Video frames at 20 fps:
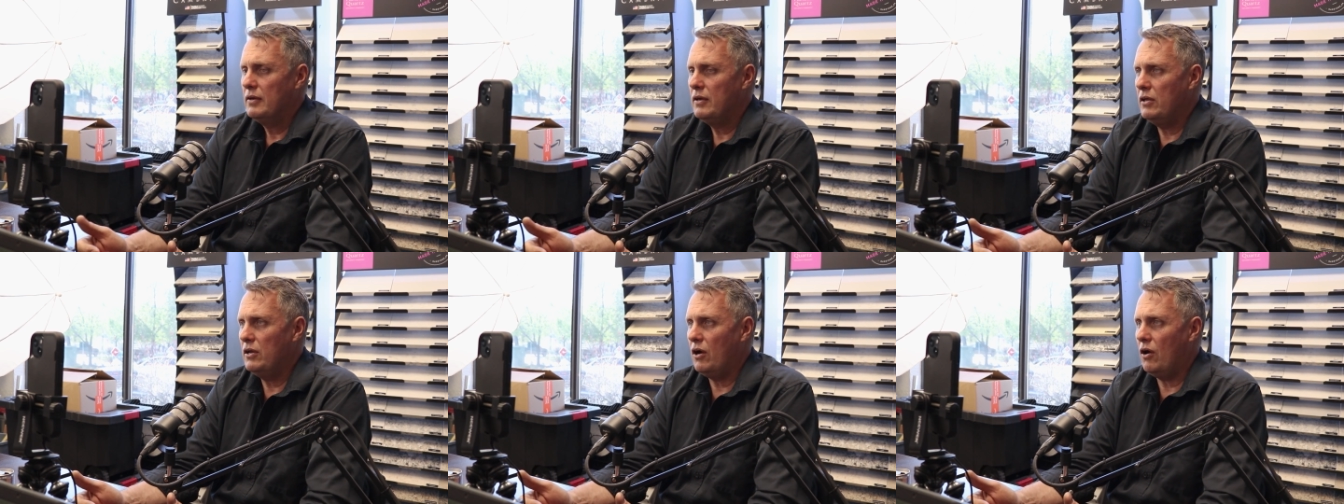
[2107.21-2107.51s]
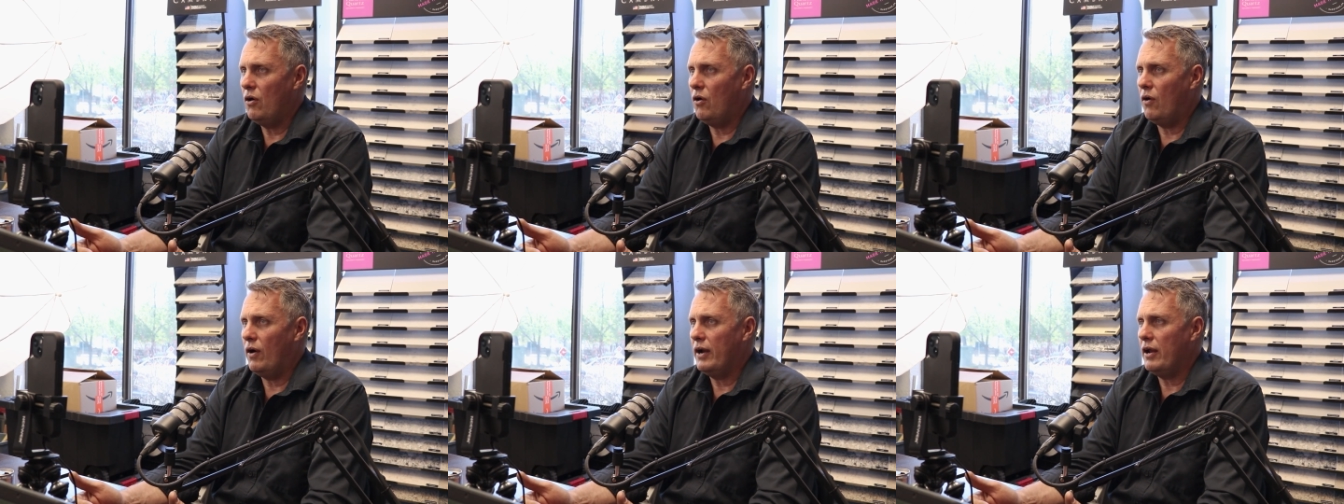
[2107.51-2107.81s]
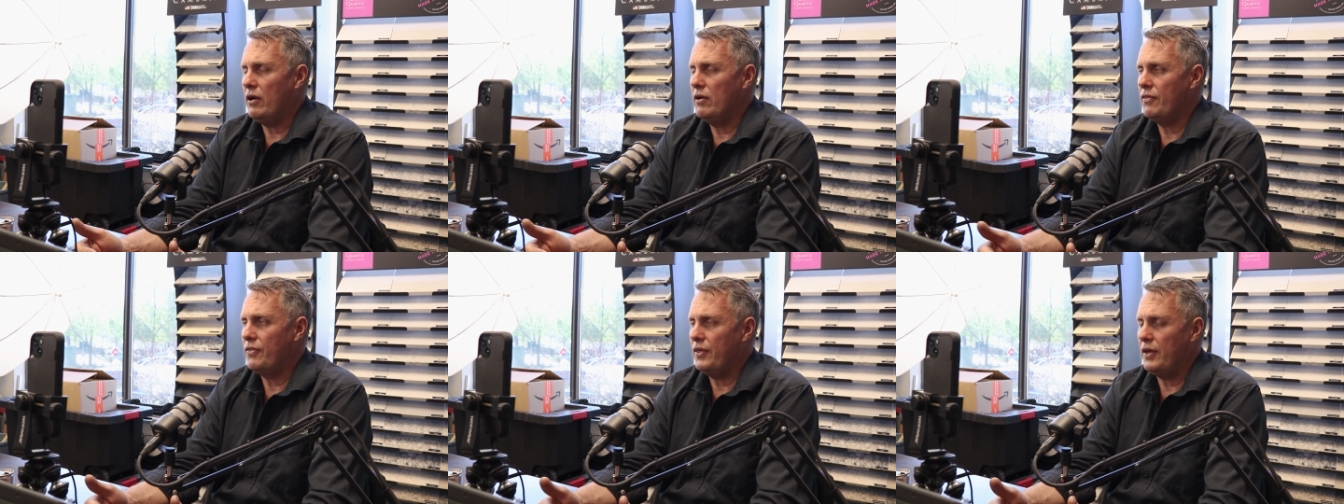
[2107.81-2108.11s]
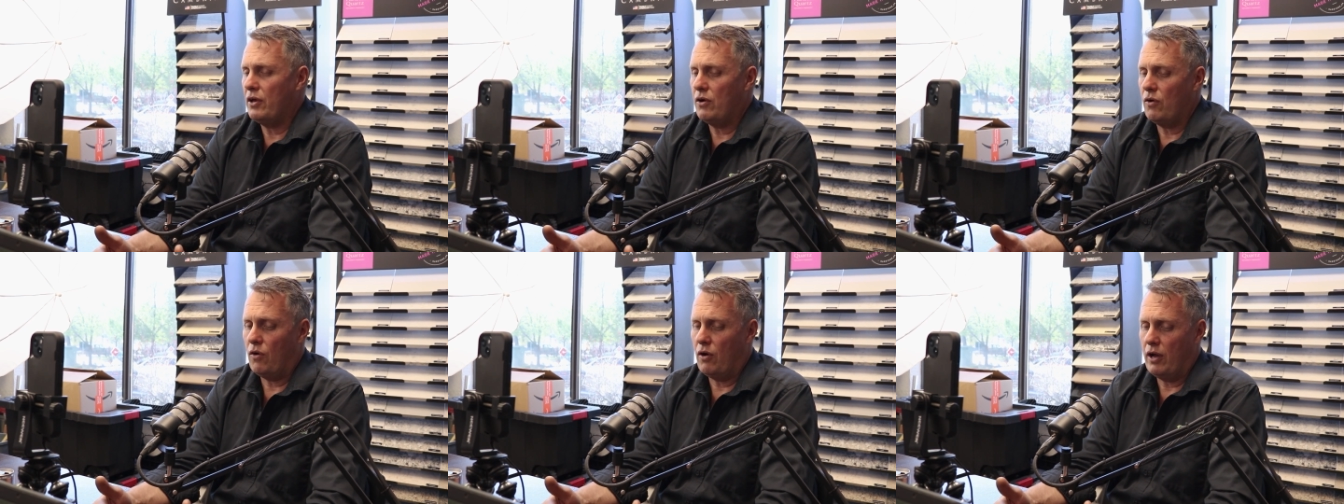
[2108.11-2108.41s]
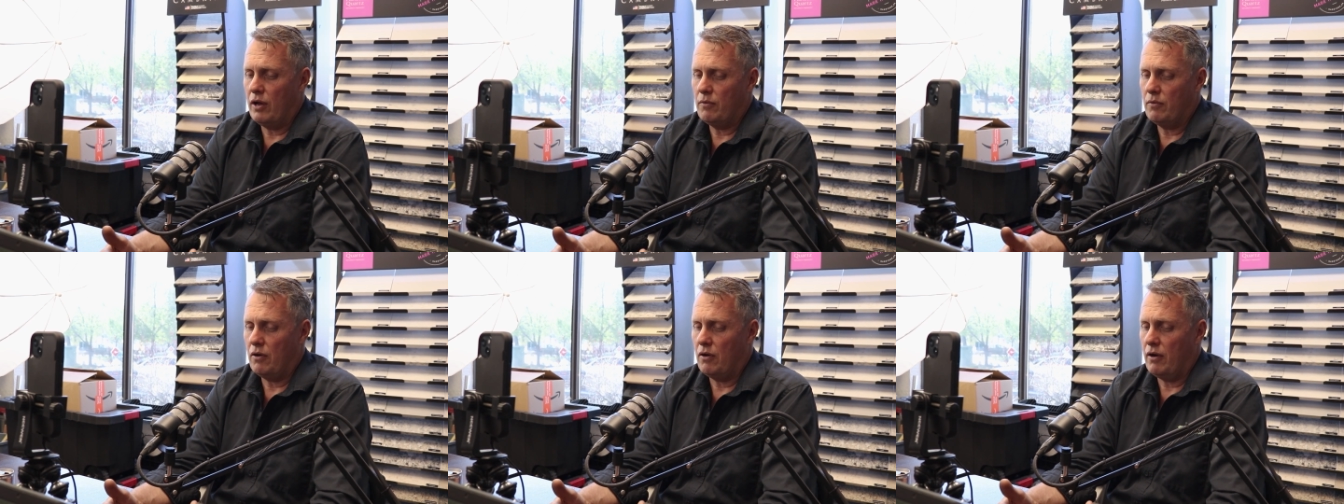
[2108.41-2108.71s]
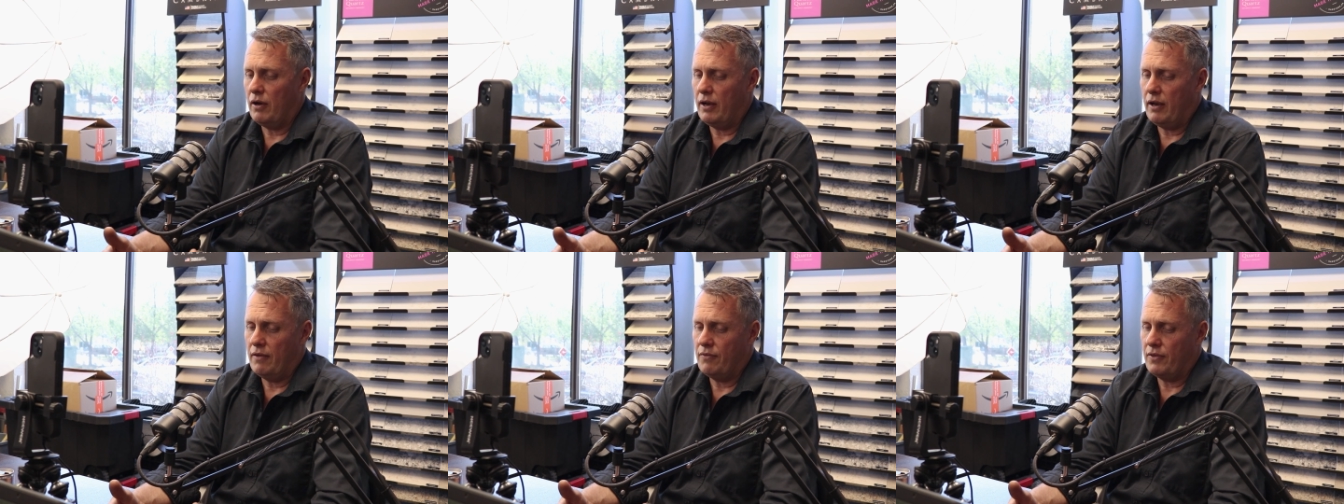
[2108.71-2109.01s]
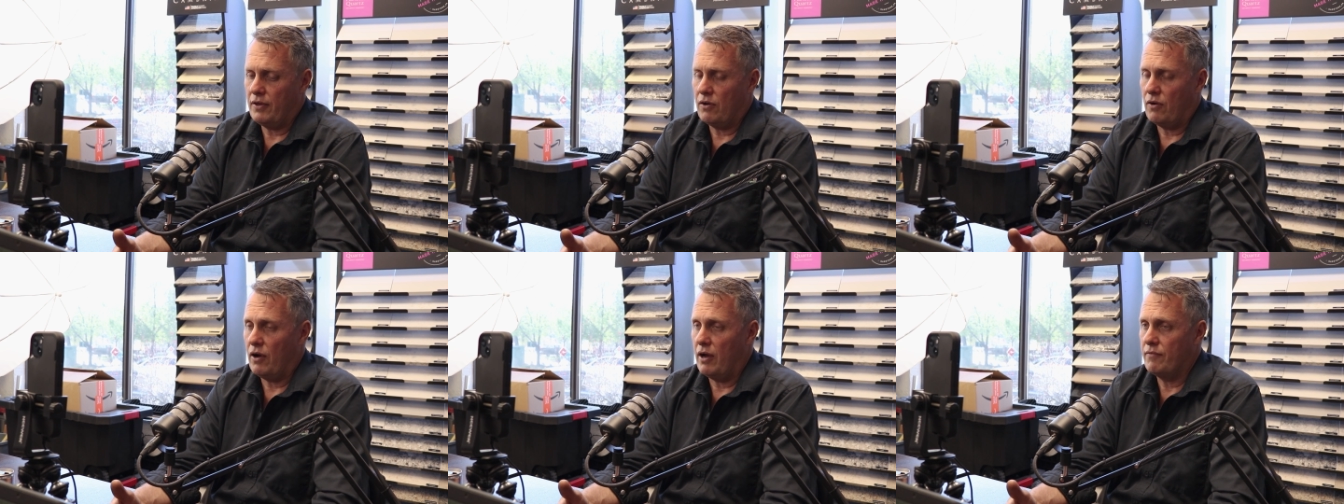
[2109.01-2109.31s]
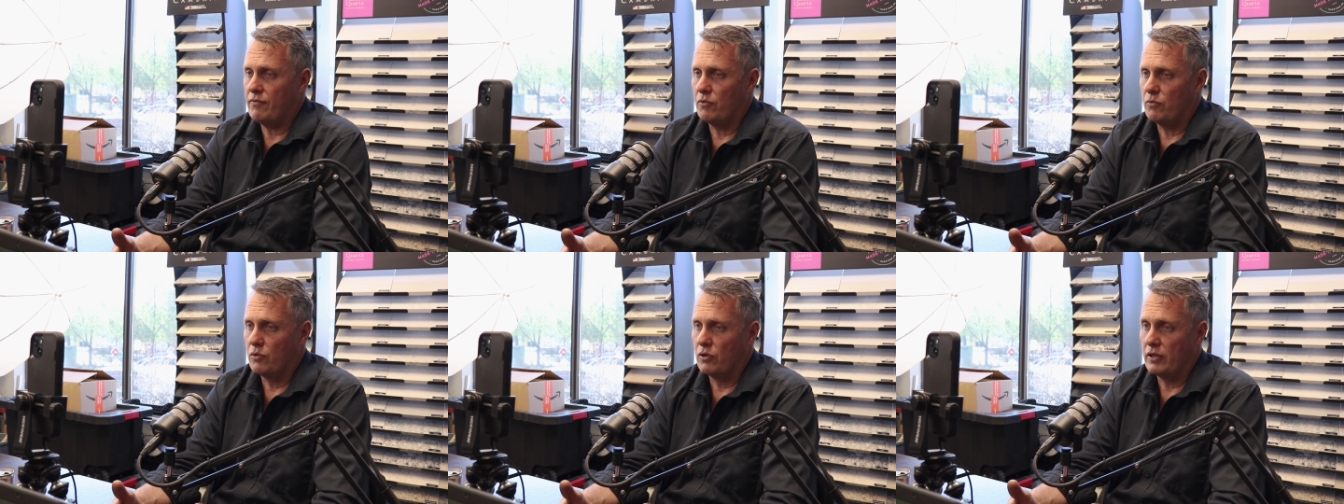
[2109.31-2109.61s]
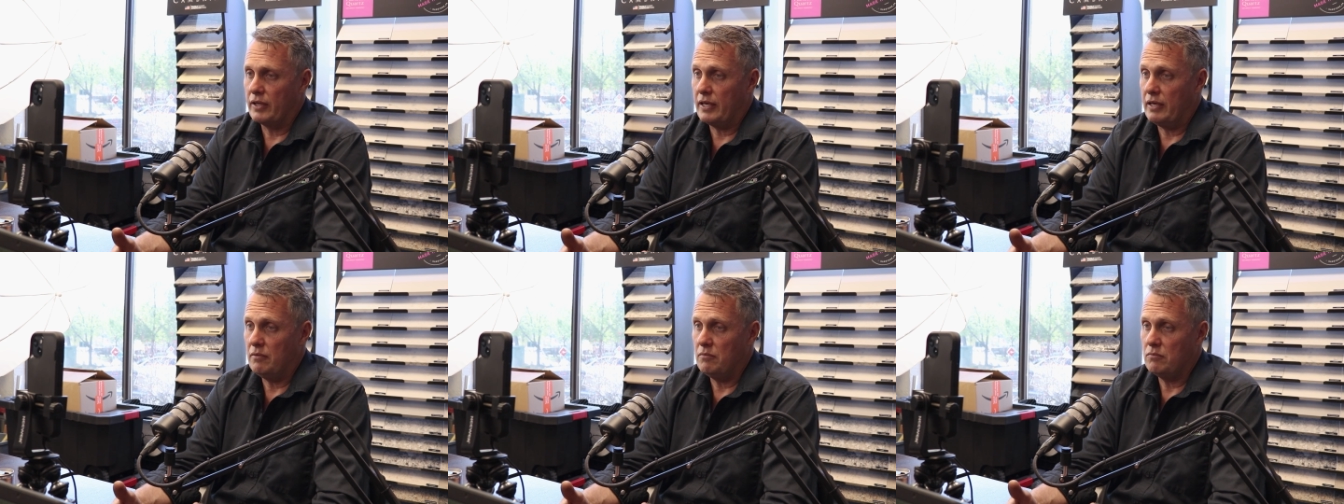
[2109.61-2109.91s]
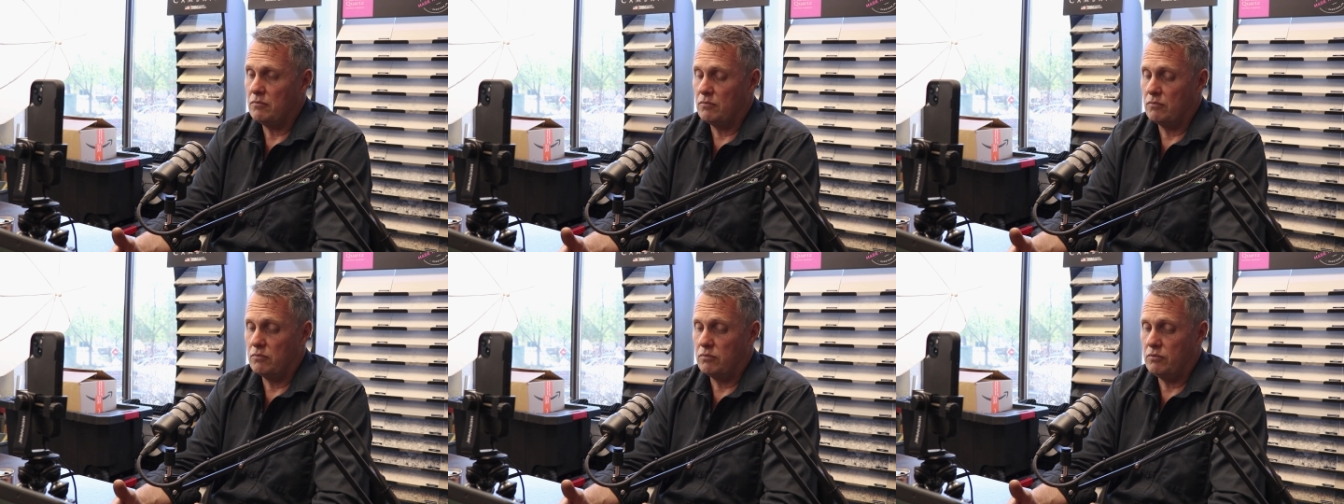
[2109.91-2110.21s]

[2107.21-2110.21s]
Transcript: you know I don't think I I don't think I ever really